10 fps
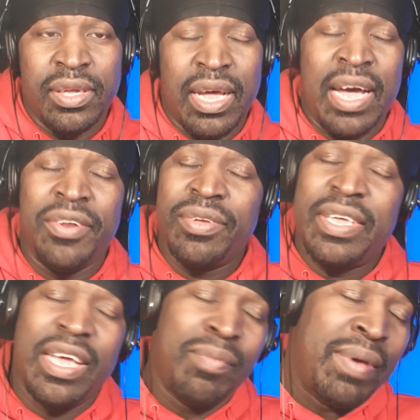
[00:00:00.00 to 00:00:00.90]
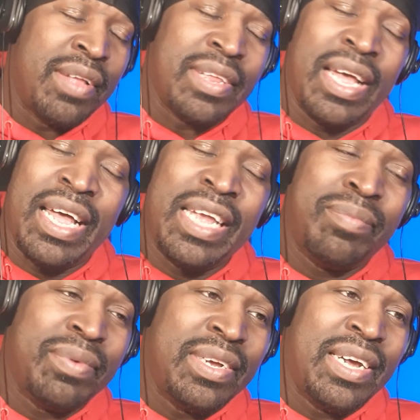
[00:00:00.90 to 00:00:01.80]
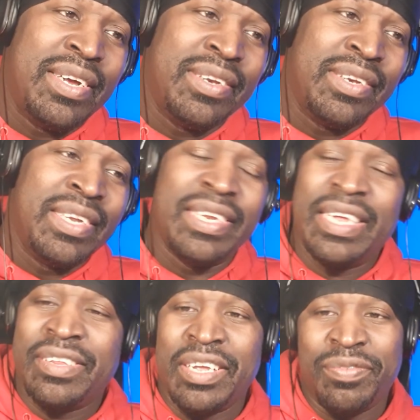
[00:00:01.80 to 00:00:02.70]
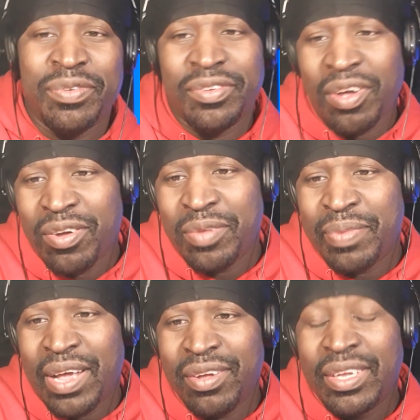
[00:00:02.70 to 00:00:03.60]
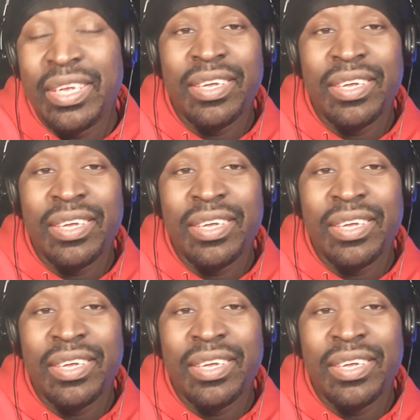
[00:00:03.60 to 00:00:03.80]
I don't care about the hype. None of that stuff you talk about.